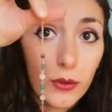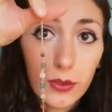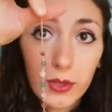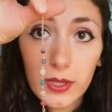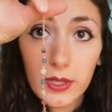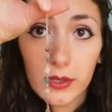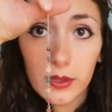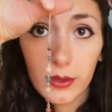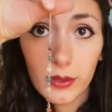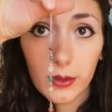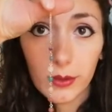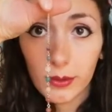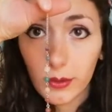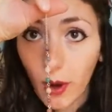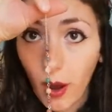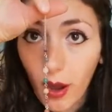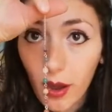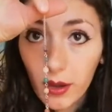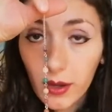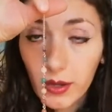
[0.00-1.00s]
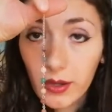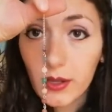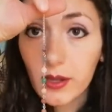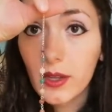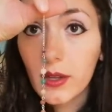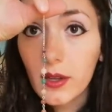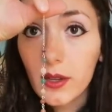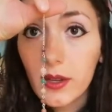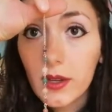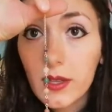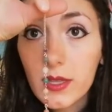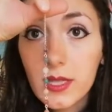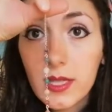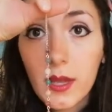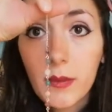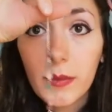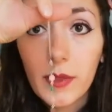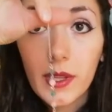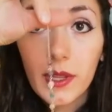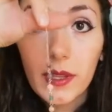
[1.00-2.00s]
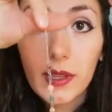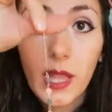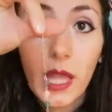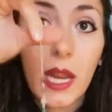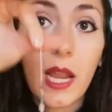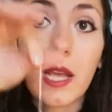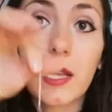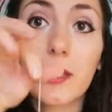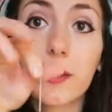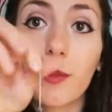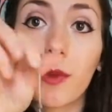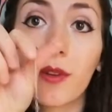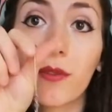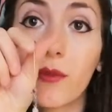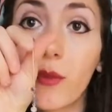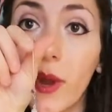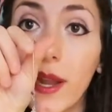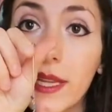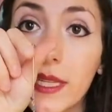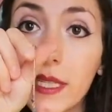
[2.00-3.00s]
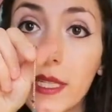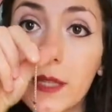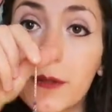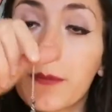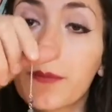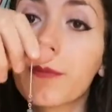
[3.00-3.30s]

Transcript: crystal, rock, something that has a bit of weight,